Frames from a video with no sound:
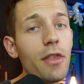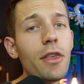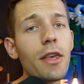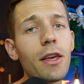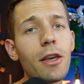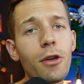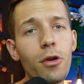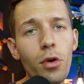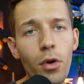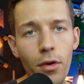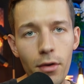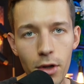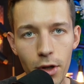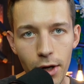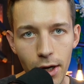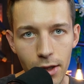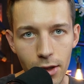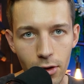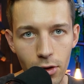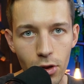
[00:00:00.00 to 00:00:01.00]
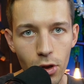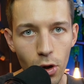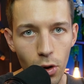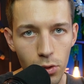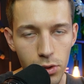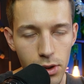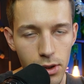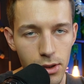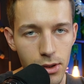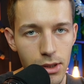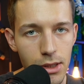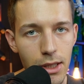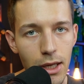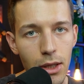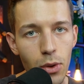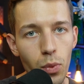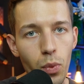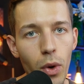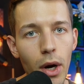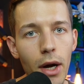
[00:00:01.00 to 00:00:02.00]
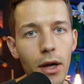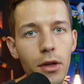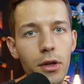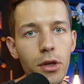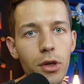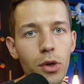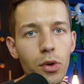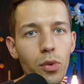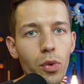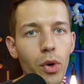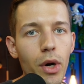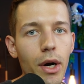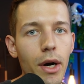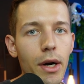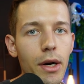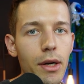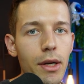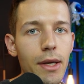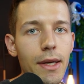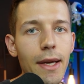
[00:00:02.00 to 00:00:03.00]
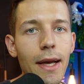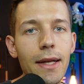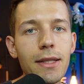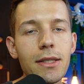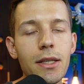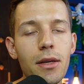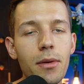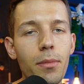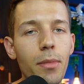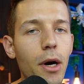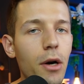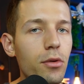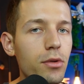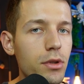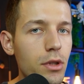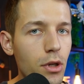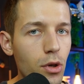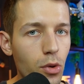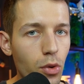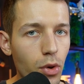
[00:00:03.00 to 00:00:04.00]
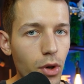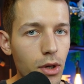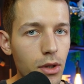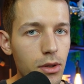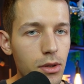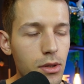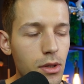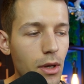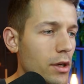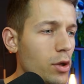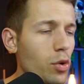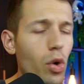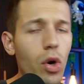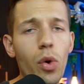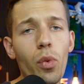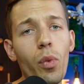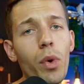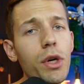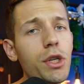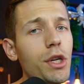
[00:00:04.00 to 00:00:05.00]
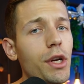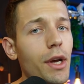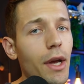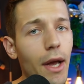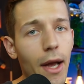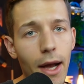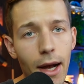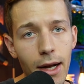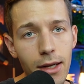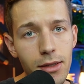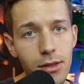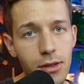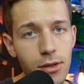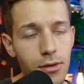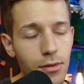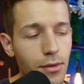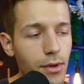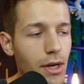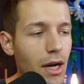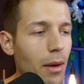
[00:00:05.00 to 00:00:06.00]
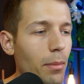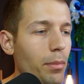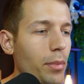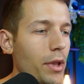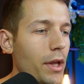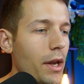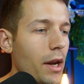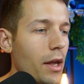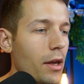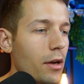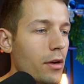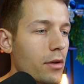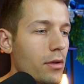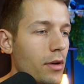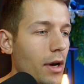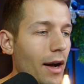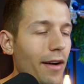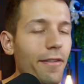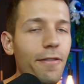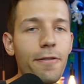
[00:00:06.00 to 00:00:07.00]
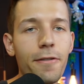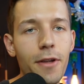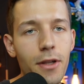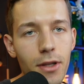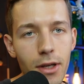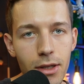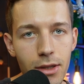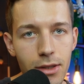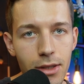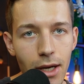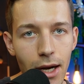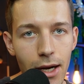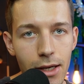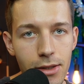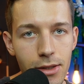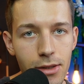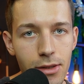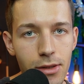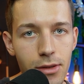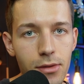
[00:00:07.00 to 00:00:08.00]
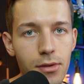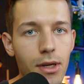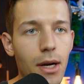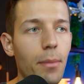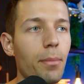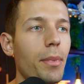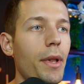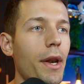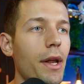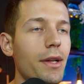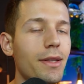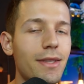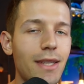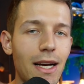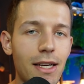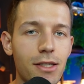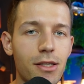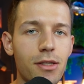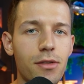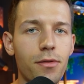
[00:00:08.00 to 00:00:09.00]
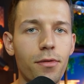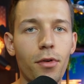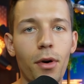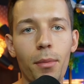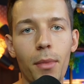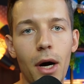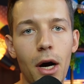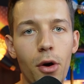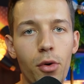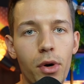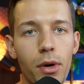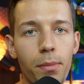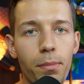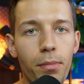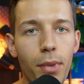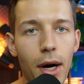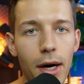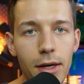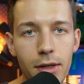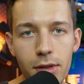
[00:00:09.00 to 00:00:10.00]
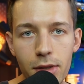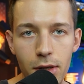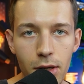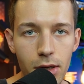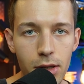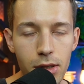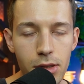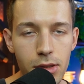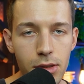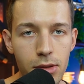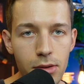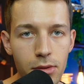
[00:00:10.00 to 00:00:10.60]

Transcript: think you have already noticed that while you are getting bounty coins, you are watching ads, completing affiliate tasks, completing tasks from our partners,